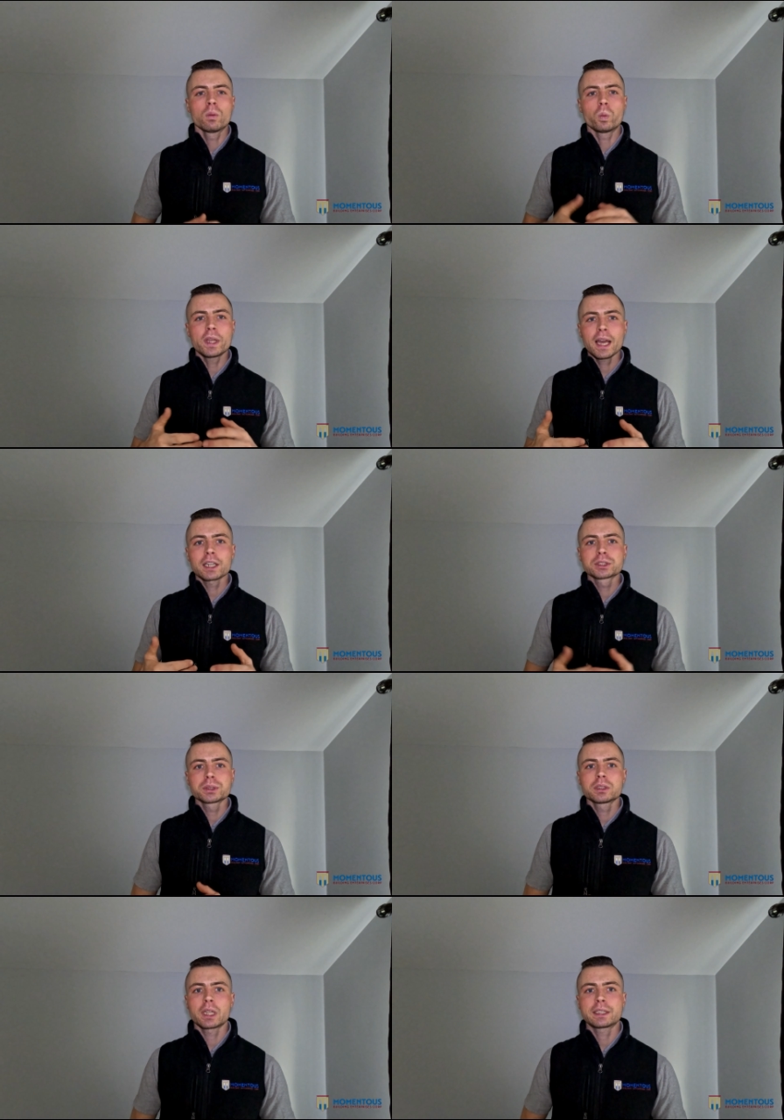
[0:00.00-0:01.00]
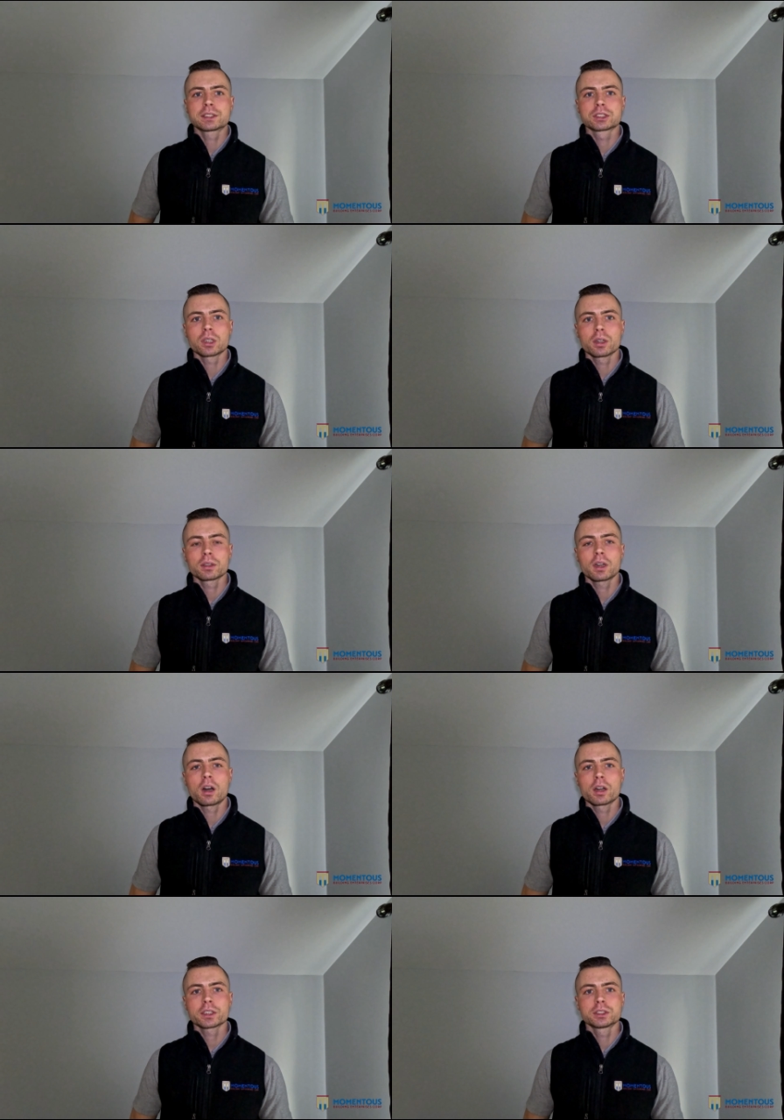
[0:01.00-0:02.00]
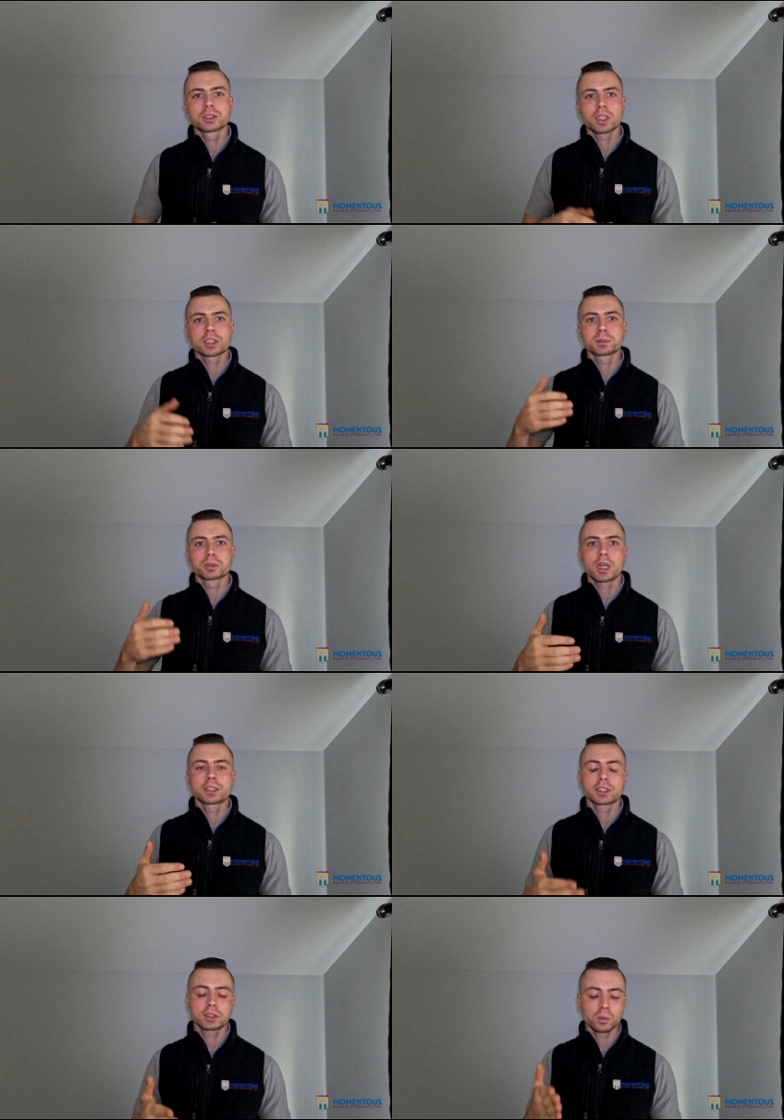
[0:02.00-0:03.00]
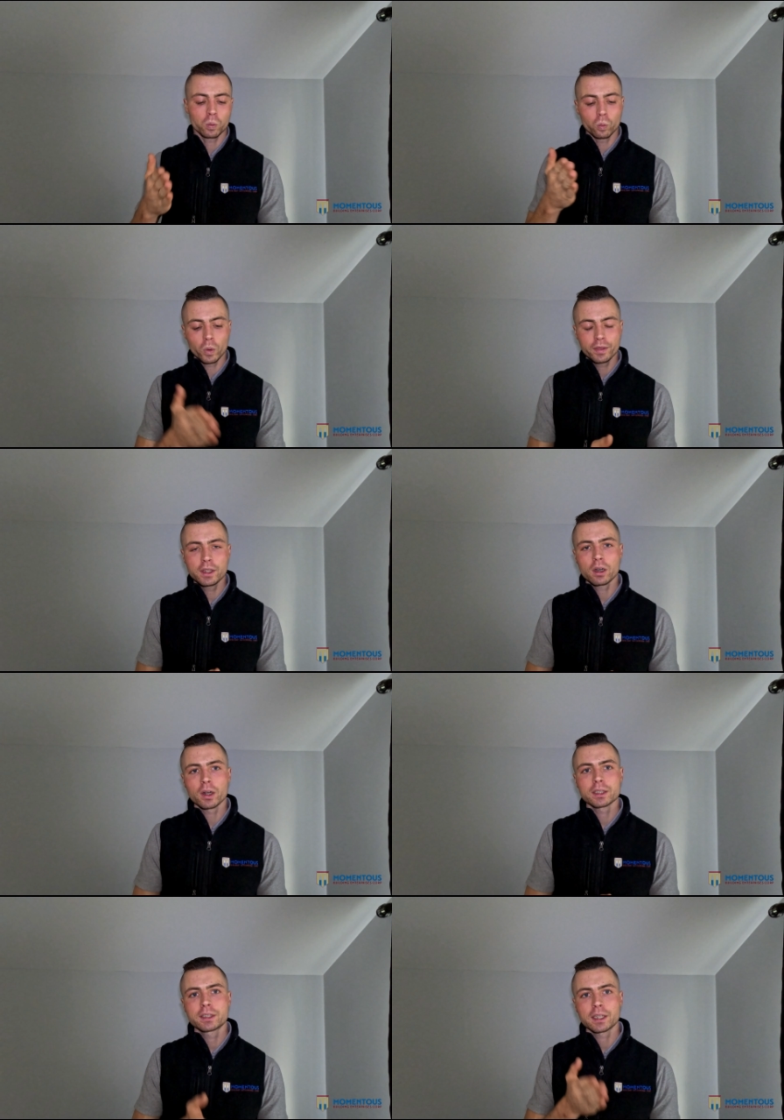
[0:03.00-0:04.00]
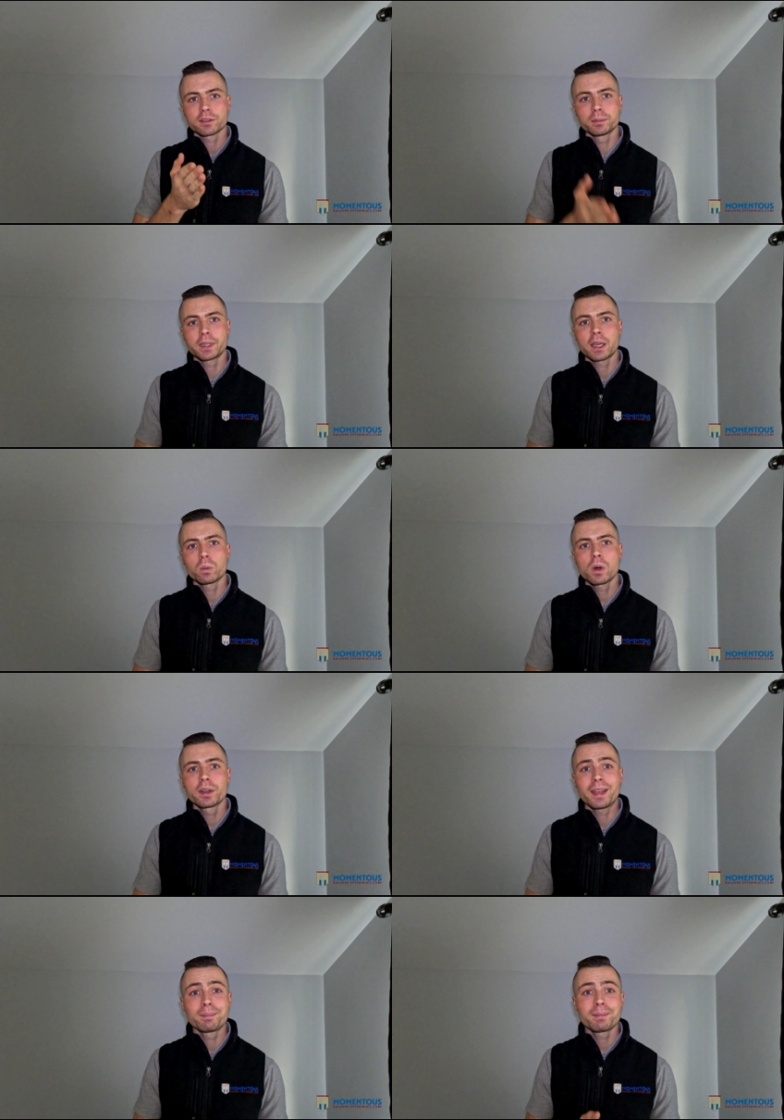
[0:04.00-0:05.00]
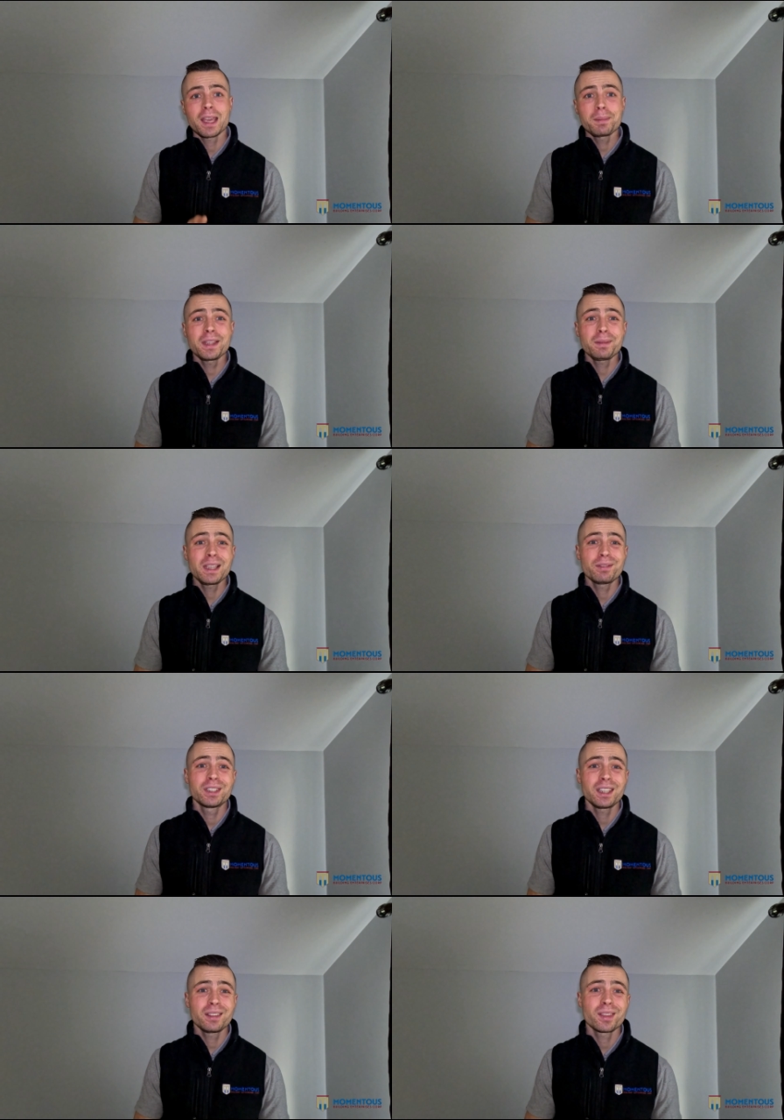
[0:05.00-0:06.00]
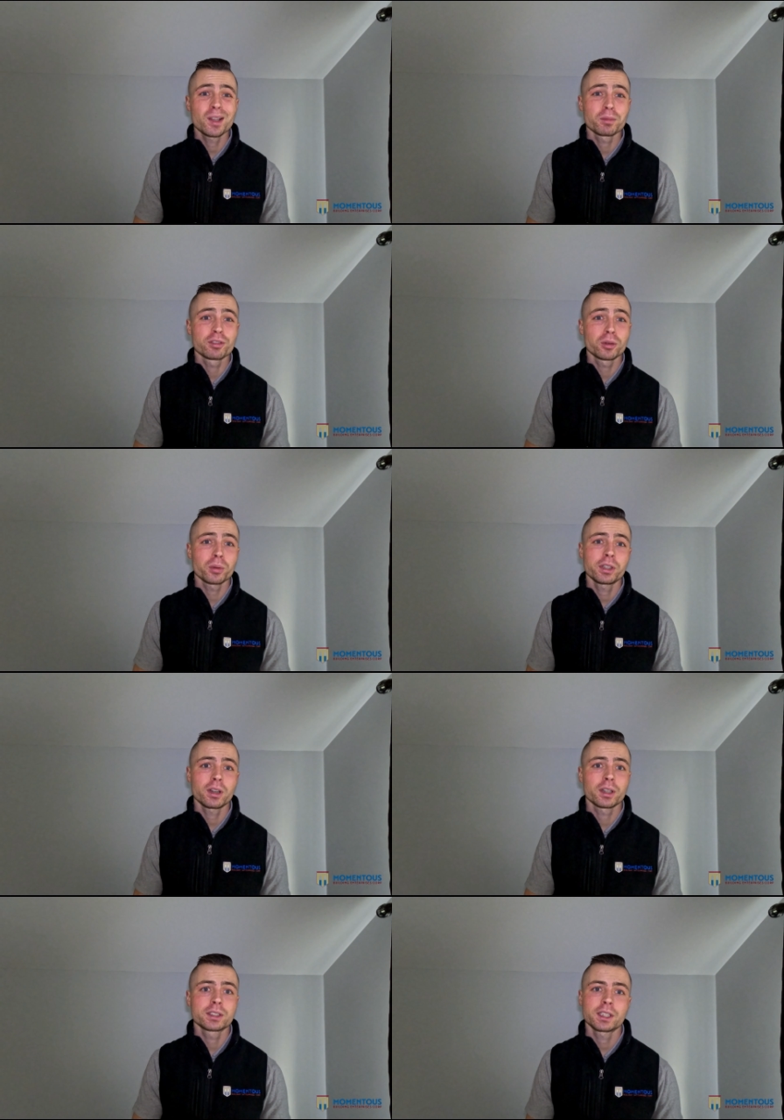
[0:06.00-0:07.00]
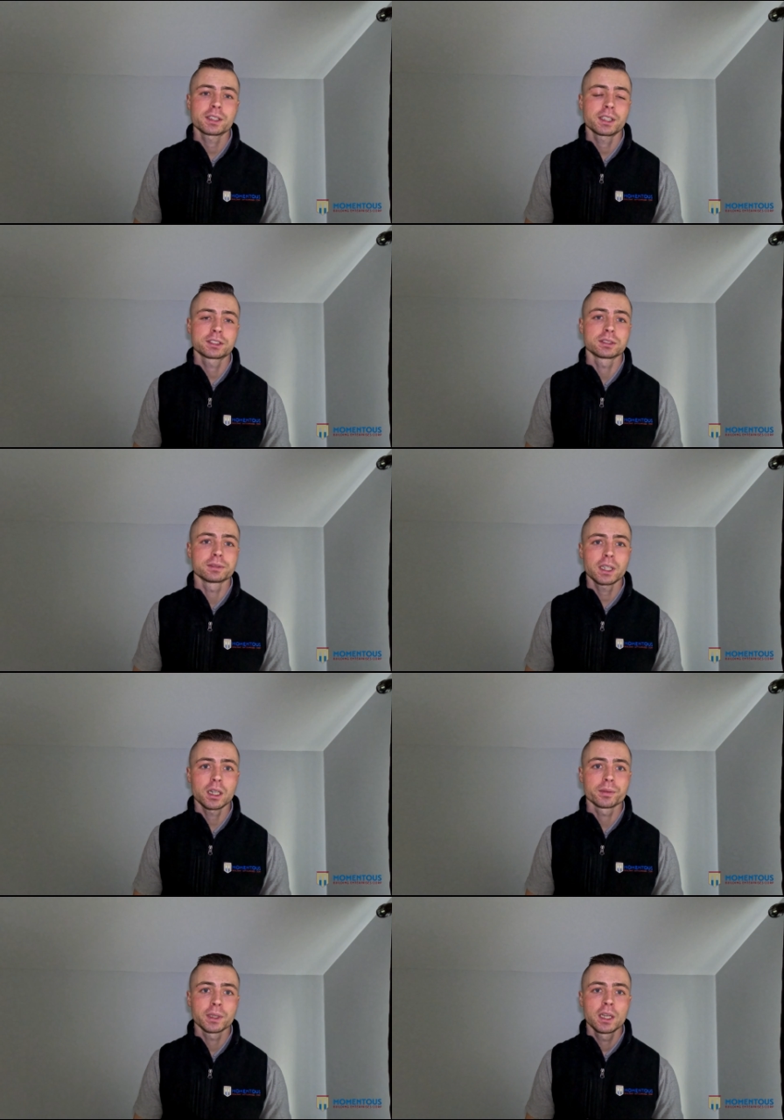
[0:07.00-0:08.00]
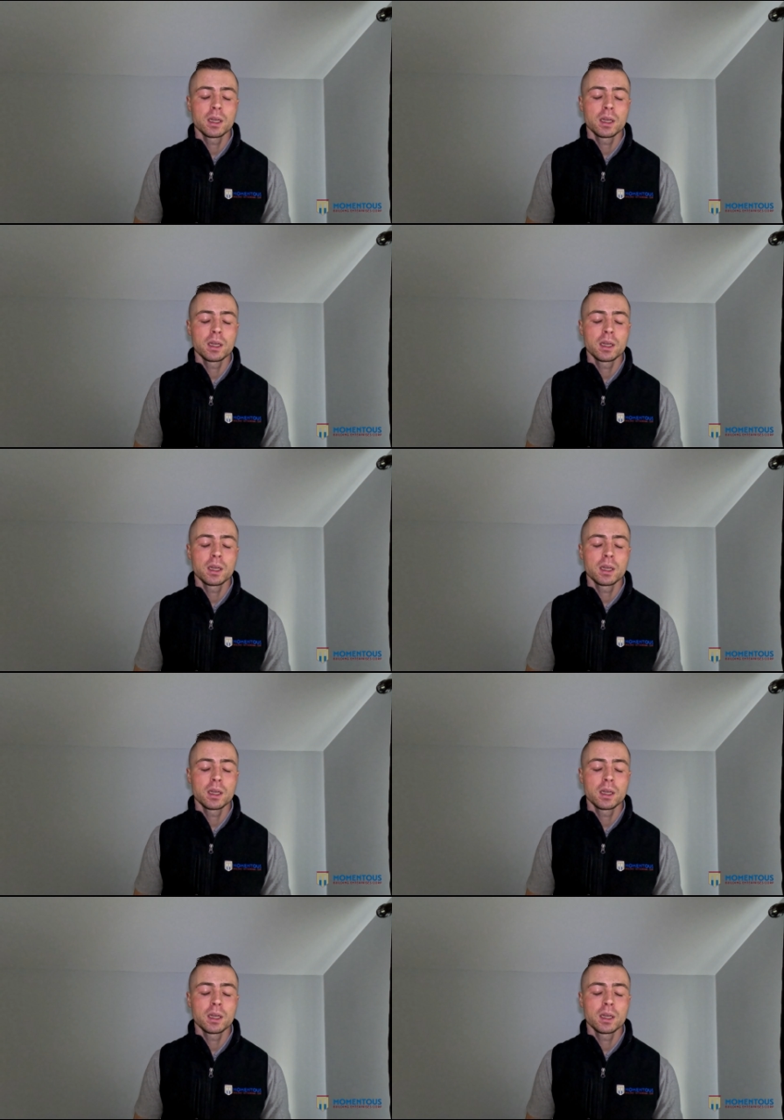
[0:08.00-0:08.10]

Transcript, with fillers: we actually like to start our construction projects with the architect from day one and maybe even in there before the architect gets involved